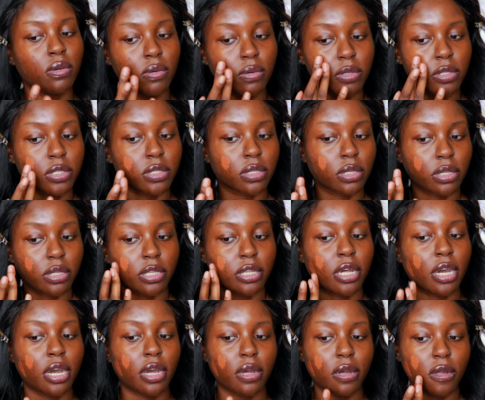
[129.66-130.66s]
We're just going to
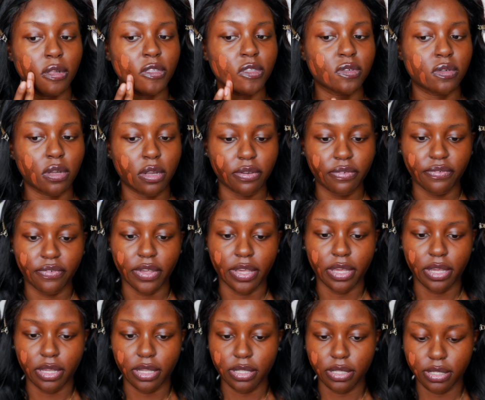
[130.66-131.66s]
dot onto our
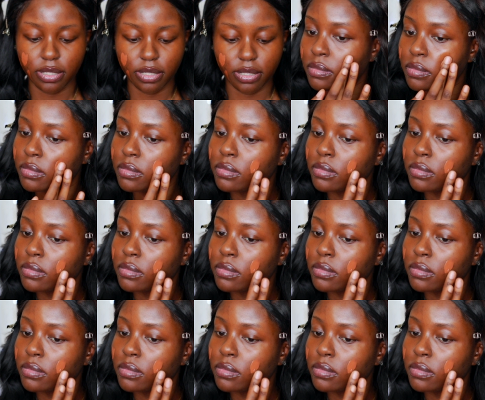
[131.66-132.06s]
face.